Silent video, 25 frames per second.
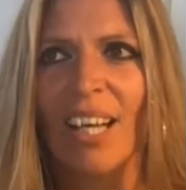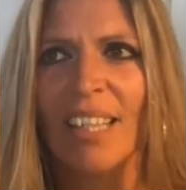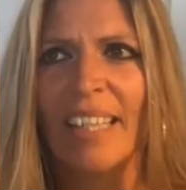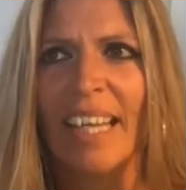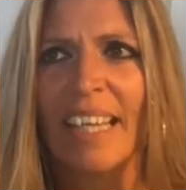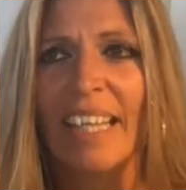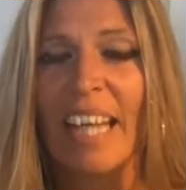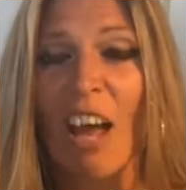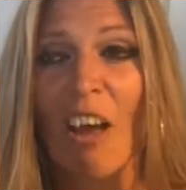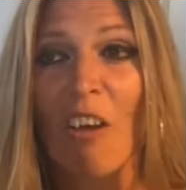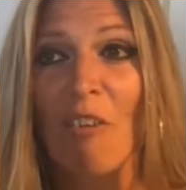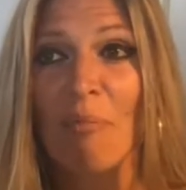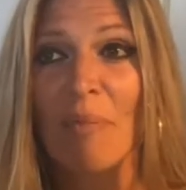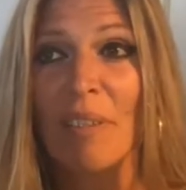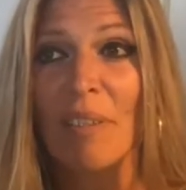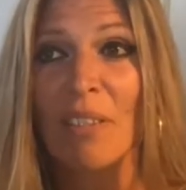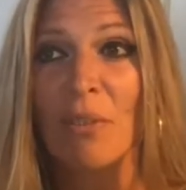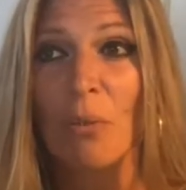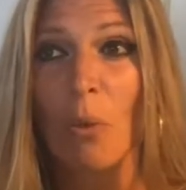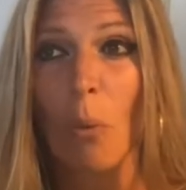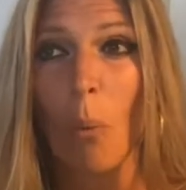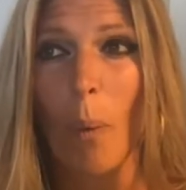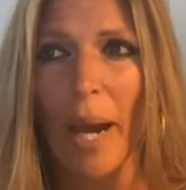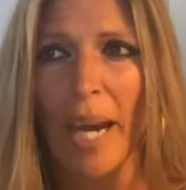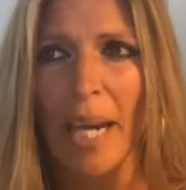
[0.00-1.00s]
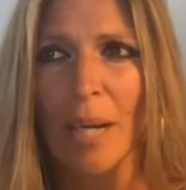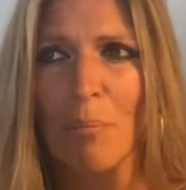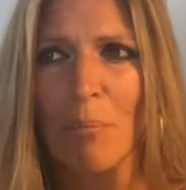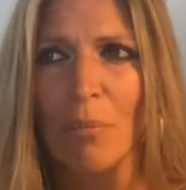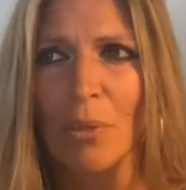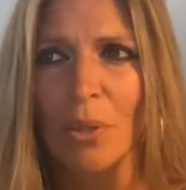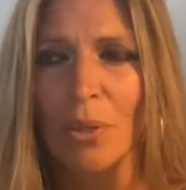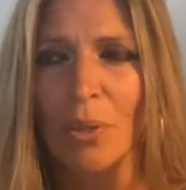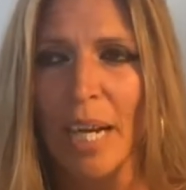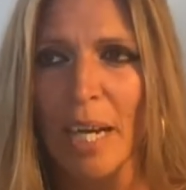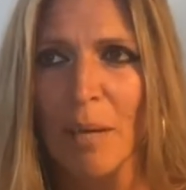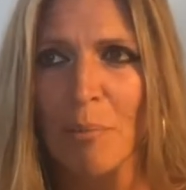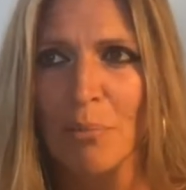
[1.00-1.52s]
Then I've been
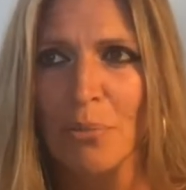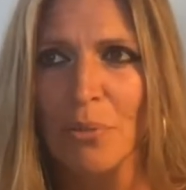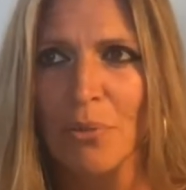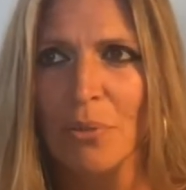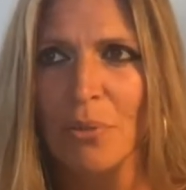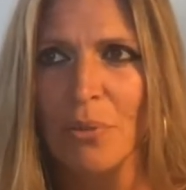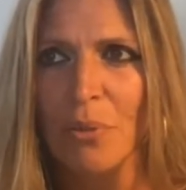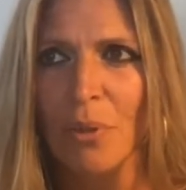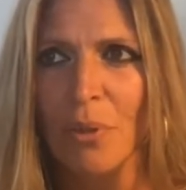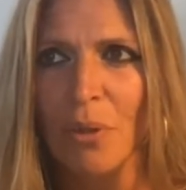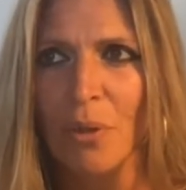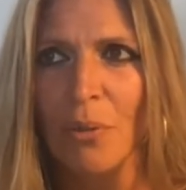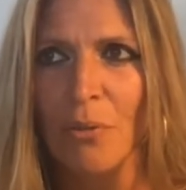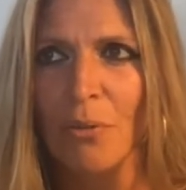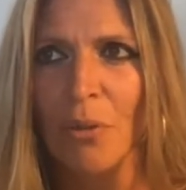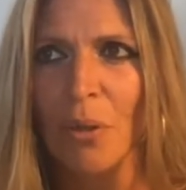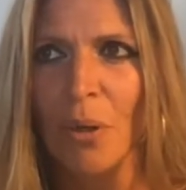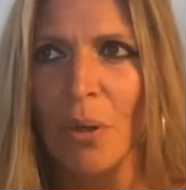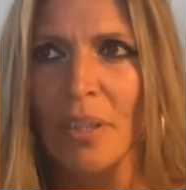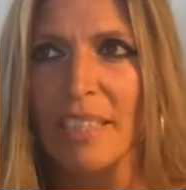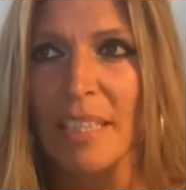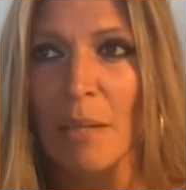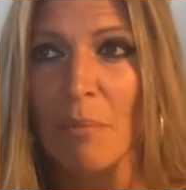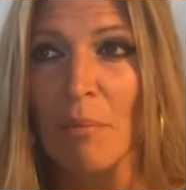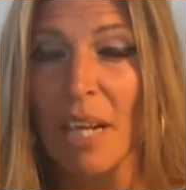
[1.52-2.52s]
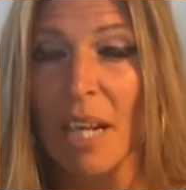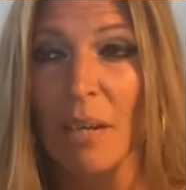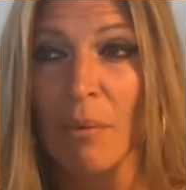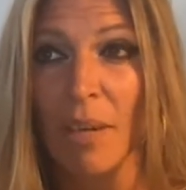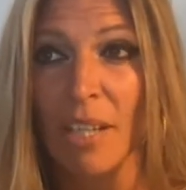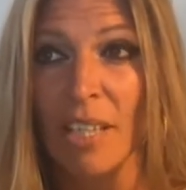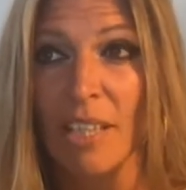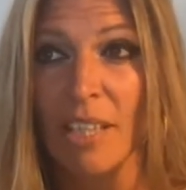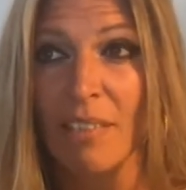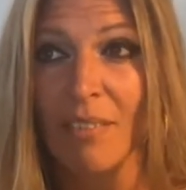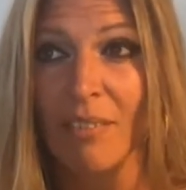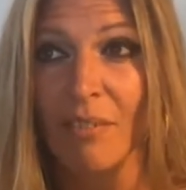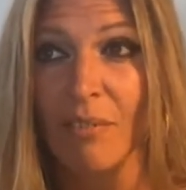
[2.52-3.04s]
raped the first time when I
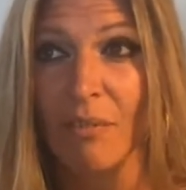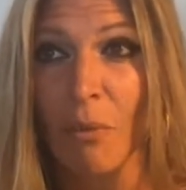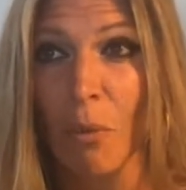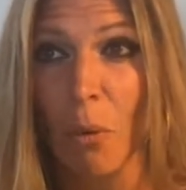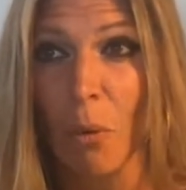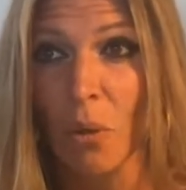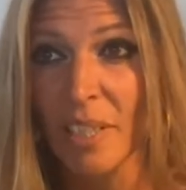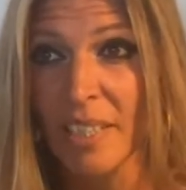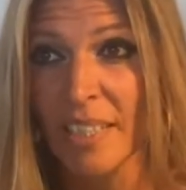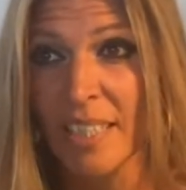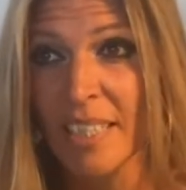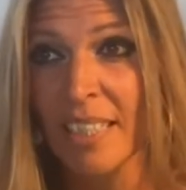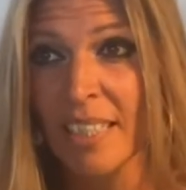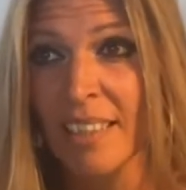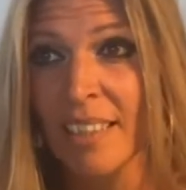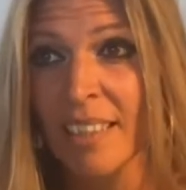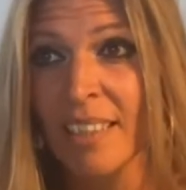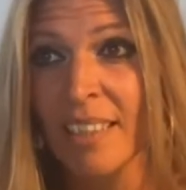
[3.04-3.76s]
was 14.